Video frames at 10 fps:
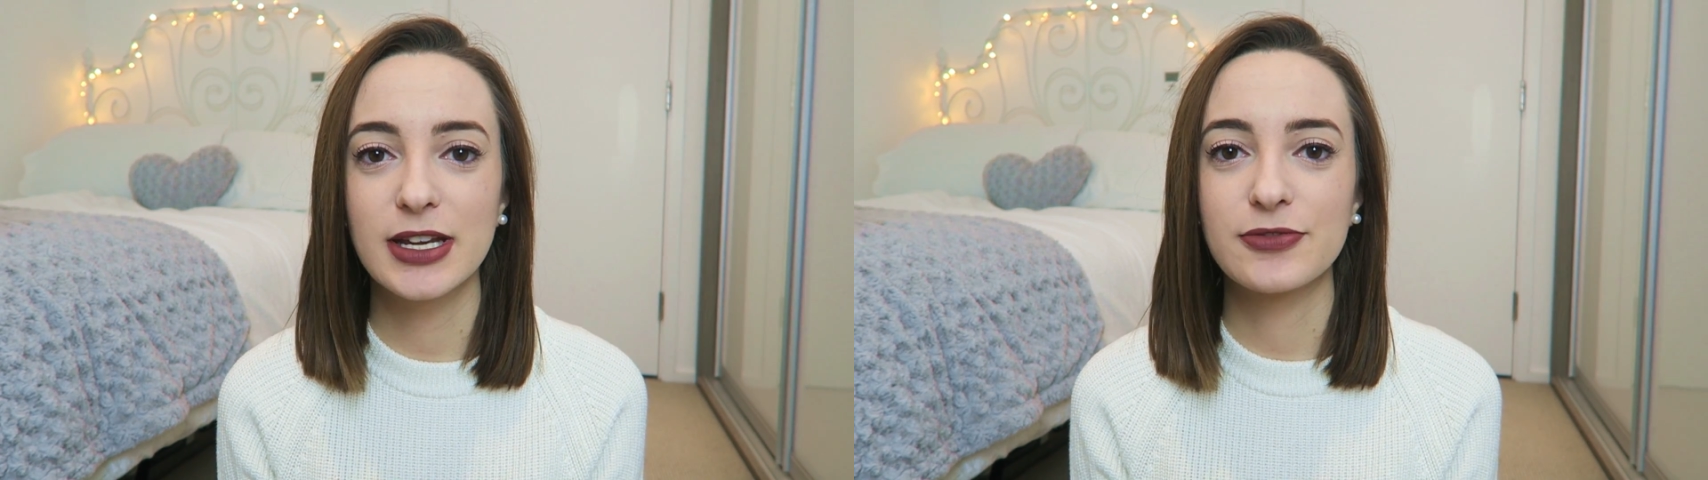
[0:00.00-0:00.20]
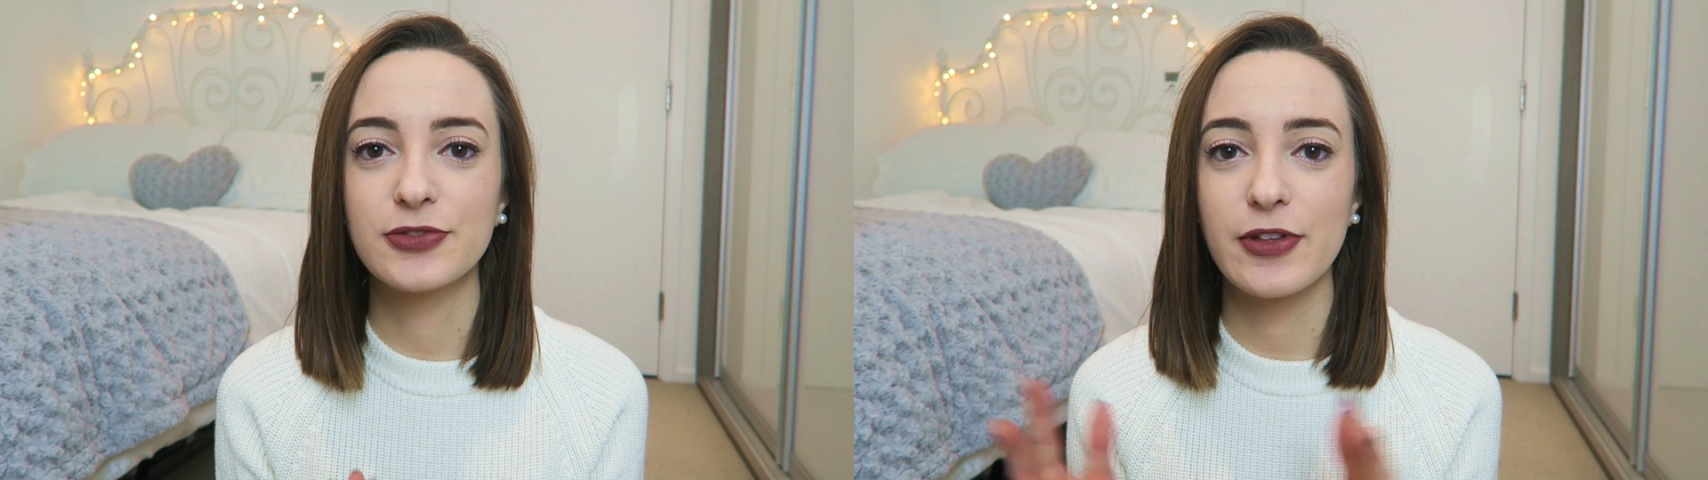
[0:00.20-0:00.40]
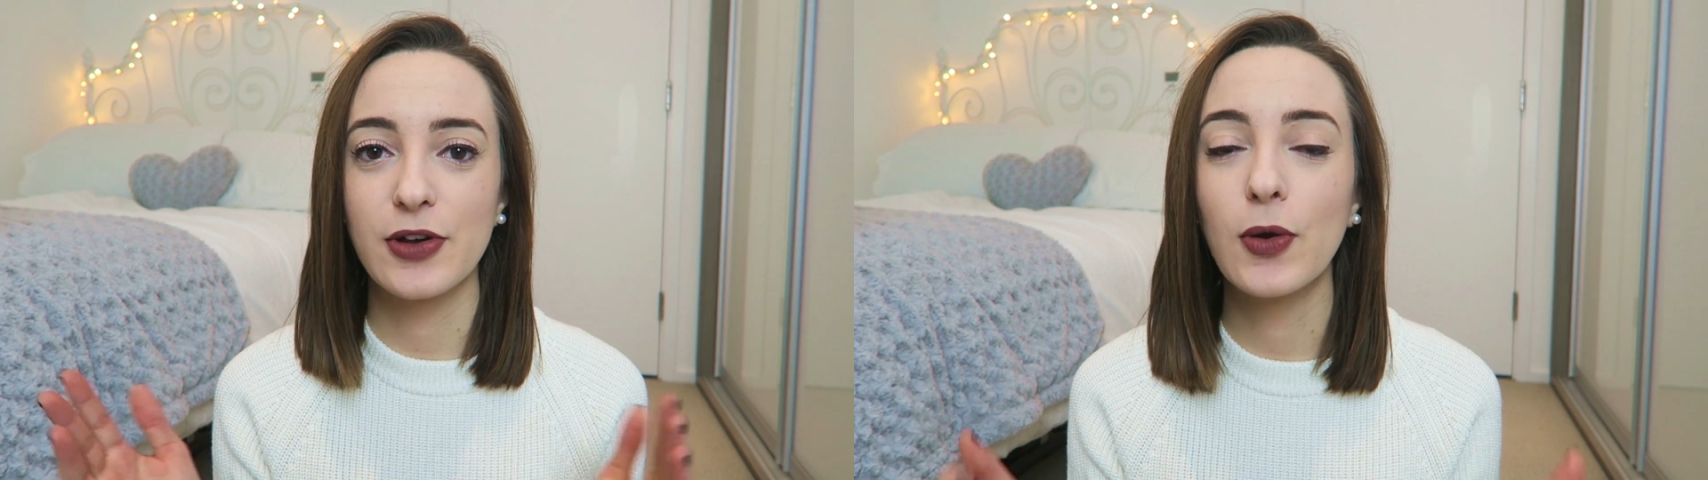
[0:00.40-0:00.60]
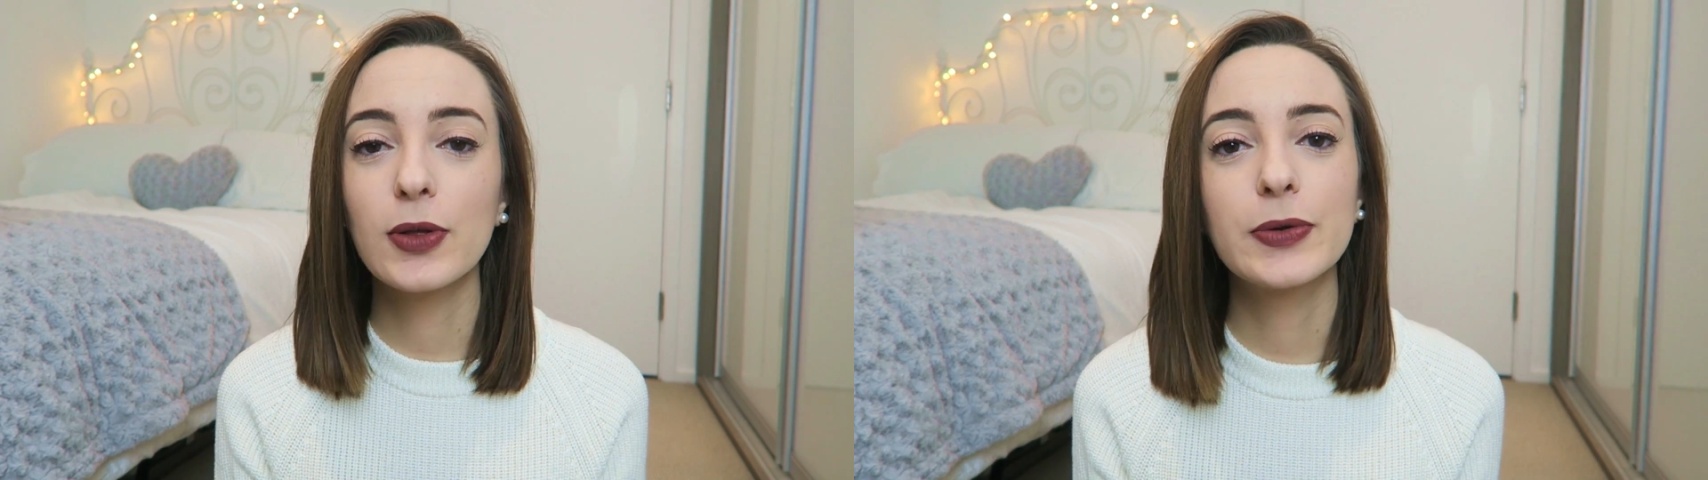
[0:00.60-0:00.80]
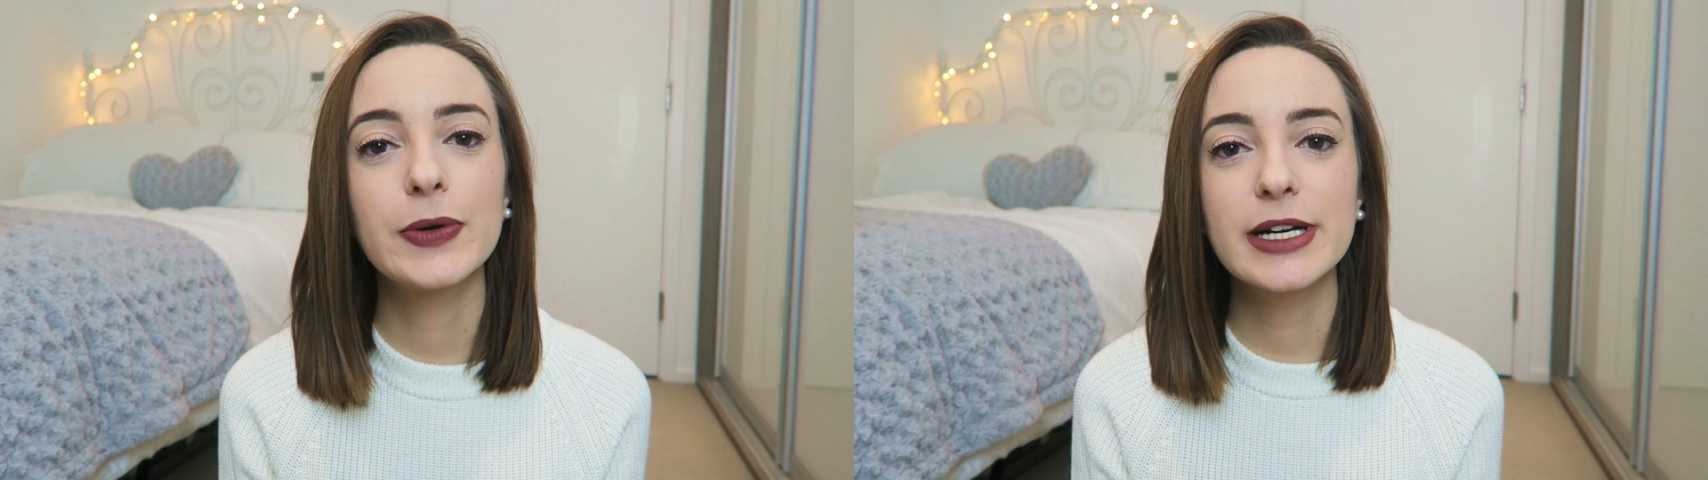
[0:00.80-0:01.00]
need for the
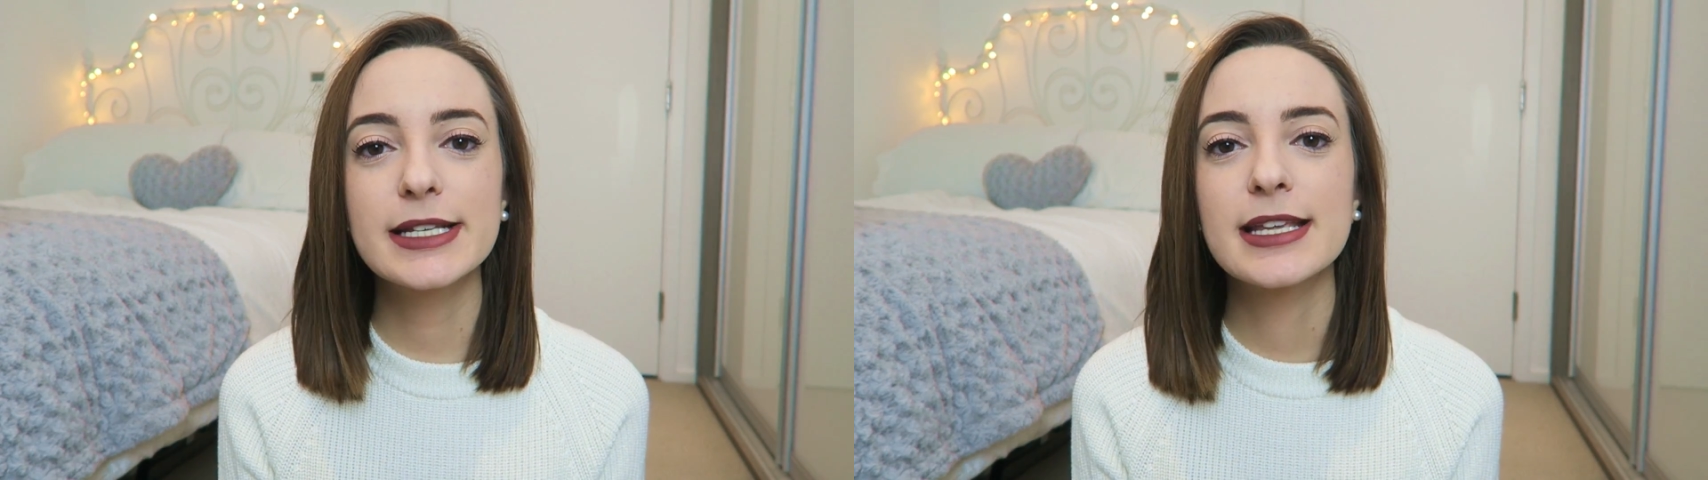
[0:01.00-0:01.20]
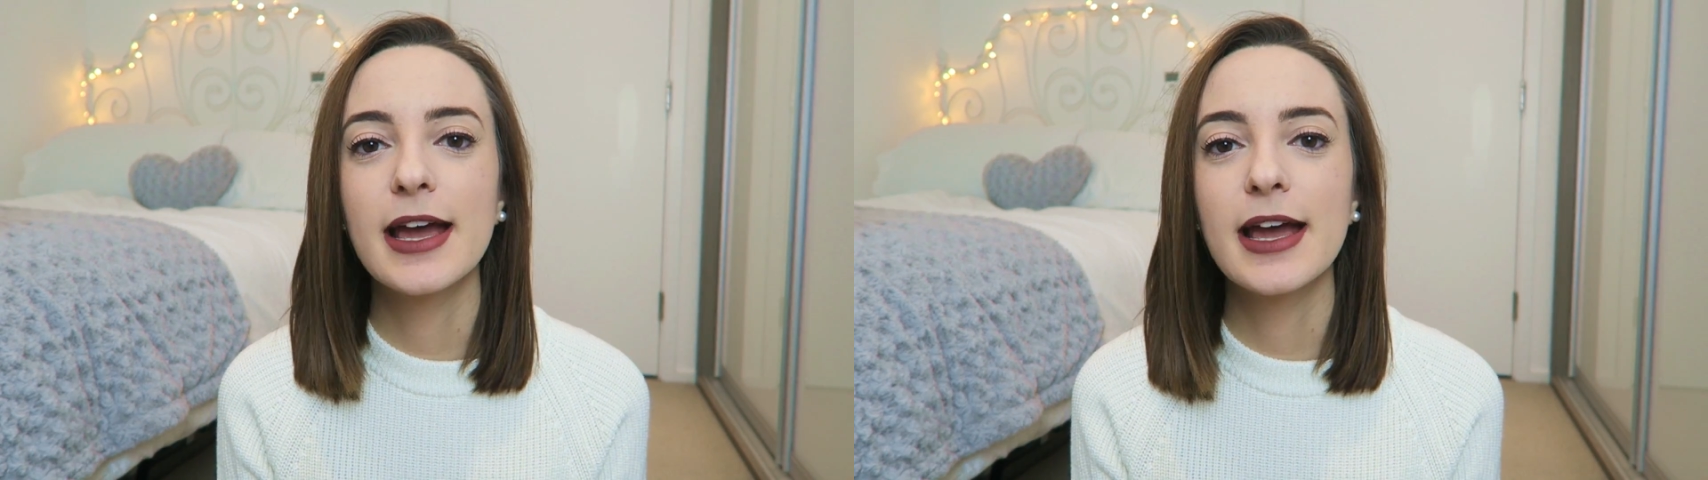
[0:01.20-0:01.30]
whole course.